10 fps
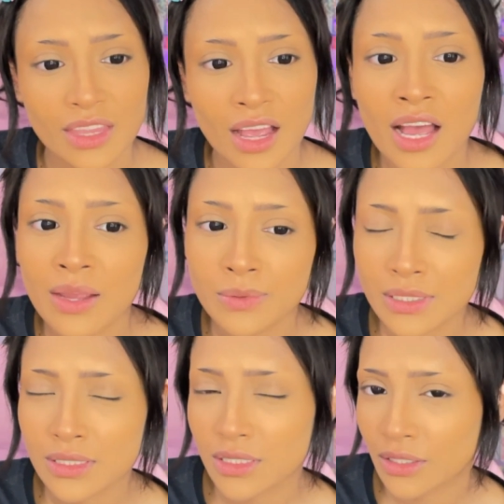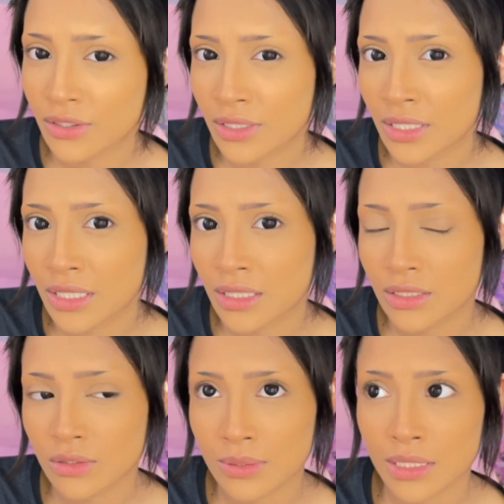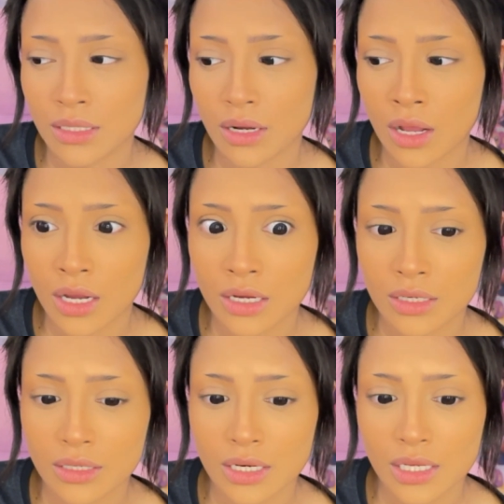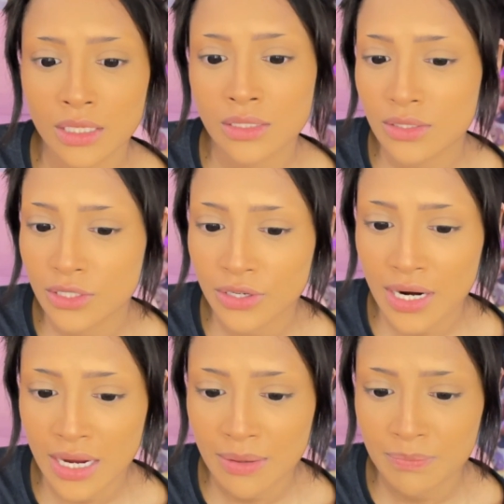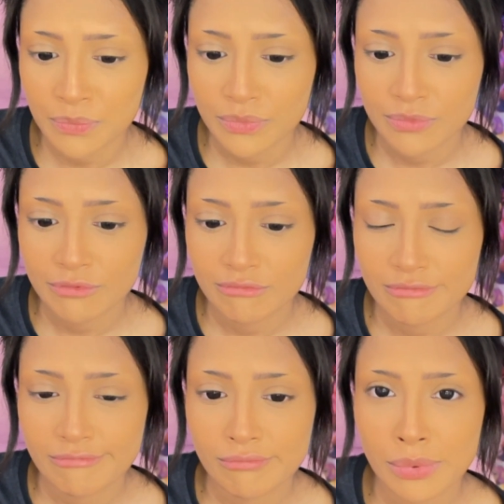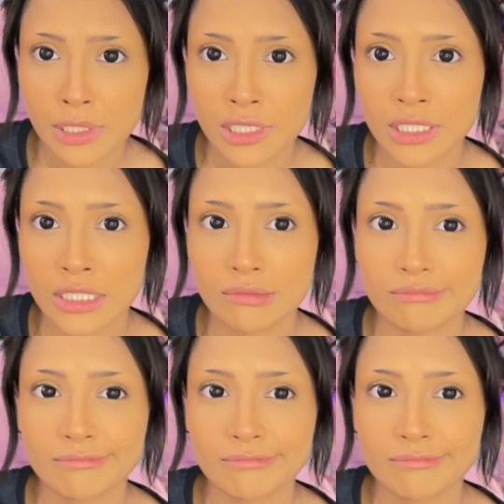I was considering doing it on Instagram, but